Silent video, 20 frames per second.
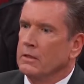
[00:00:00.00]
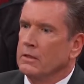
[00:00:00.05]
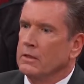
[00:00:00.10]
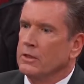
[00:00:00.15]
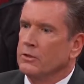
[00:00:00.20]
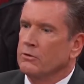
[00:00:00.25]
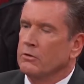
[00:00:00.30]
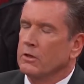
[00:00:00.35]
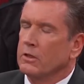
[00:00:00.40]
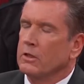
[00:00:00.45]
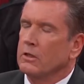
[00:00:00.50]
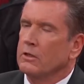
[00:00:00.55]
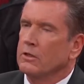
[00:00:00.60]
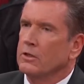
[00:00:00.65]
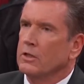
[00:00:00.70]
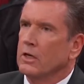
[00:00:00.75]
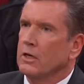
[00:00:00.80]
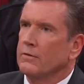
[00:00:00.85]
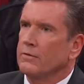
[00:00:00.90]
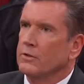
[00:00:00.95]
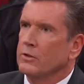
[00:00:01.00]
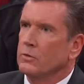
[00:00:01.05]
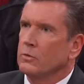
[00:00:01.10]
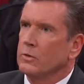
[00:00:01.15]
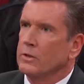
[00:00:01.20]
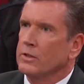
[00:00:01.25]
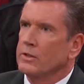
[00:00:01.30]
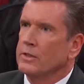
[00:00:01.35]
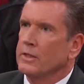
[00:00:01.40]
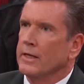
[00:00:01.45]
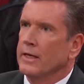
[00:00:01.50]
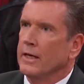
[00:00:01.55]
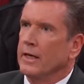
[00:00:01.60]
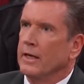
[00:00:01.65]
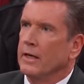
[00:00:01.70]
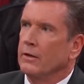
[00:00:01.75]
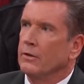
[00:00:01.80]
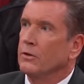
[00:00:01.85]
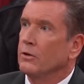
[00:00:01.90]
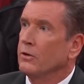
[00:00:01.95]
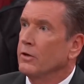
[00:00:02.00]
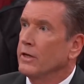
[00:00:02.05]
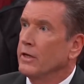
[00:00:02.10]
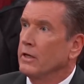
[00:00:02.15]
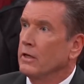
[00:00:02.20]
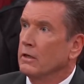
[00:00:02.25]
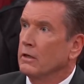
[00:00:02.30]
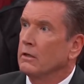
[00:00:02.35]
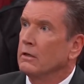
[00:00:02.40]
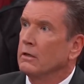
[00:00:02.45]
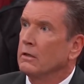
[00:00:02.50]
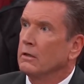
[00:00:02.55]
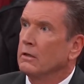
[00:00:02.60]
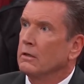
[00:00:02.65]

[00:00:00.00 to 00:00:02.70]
district attorney's office was a 30-year